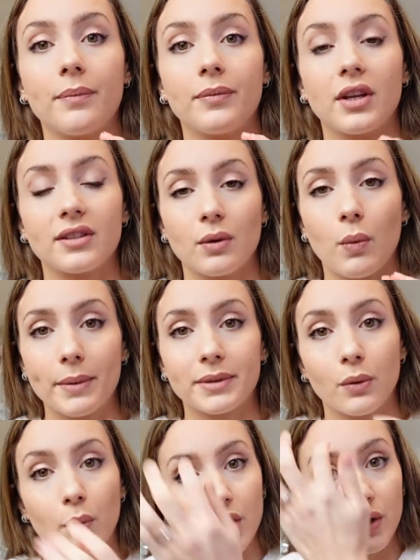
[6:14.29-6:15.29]
there's a
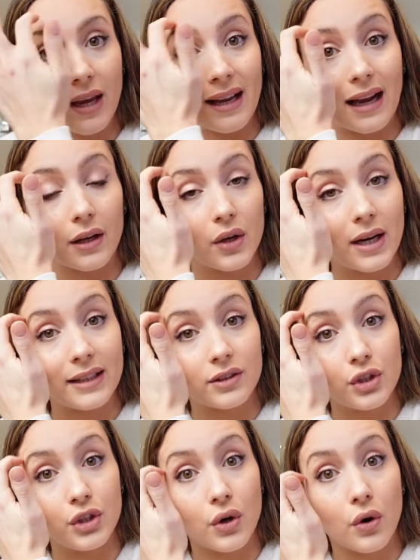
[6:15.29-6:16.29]
website where you can
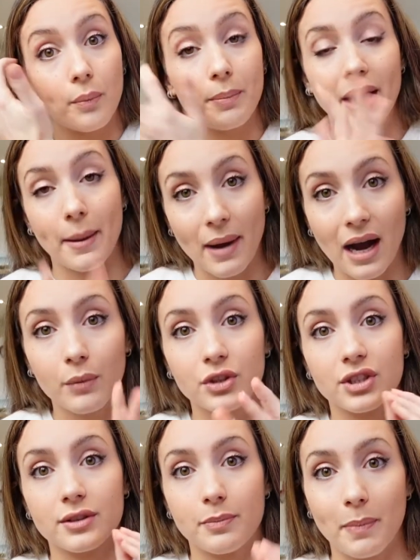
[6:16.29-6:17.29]
calculate your BMR,
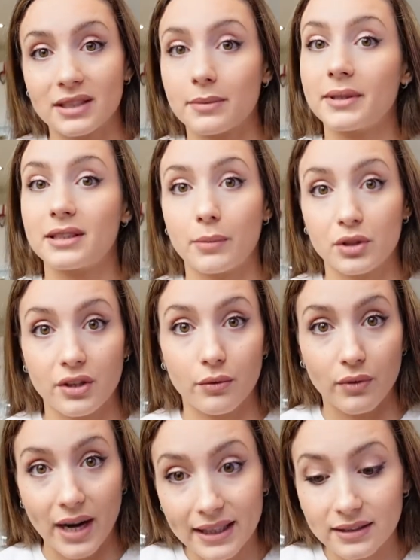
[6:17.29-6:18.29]
which is basal
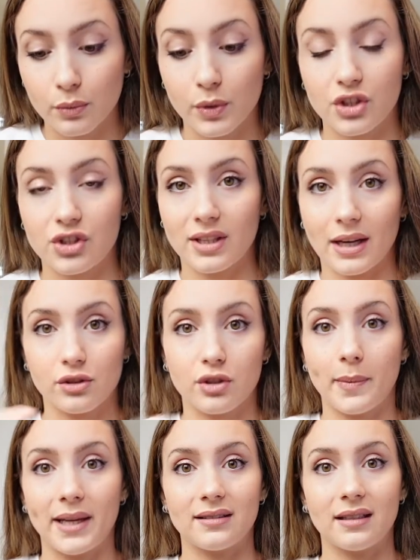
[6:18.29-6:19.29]
metabolic rate, which tells
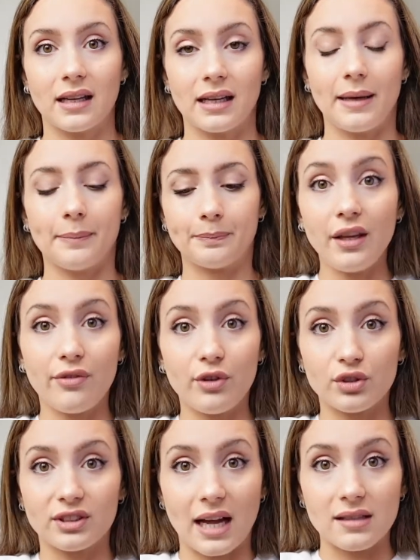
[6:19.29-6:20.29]
you basically if
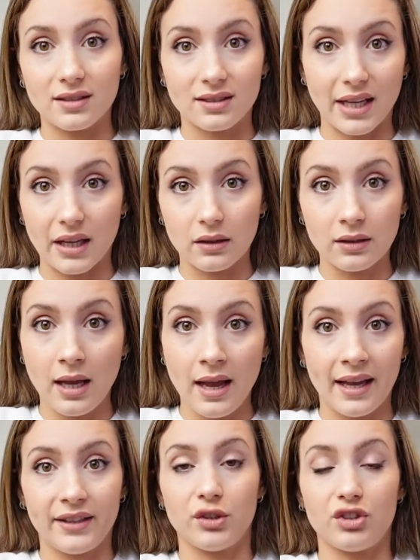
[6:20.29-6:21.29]
you stand still
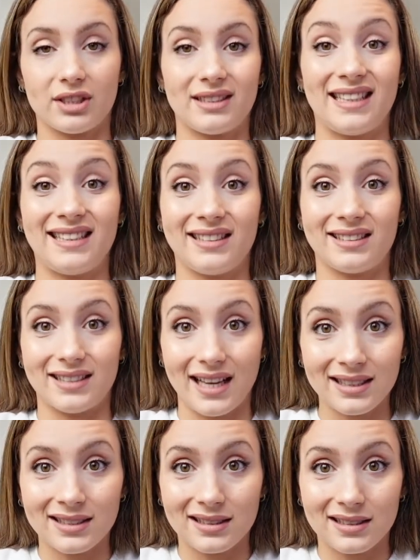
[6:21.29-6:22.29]
and you just exist,
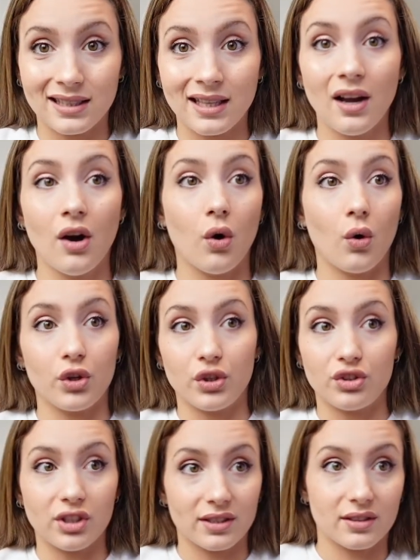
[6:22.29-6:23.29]
or
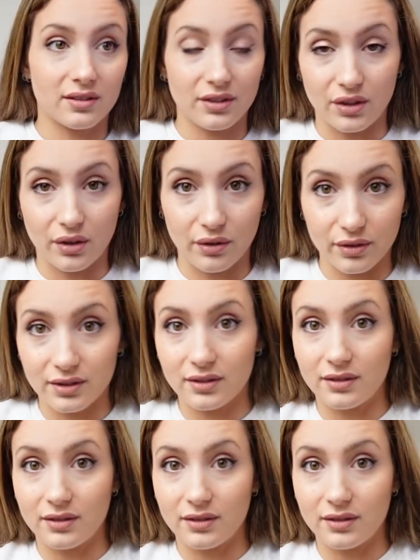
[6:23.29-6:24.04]
you just, you know,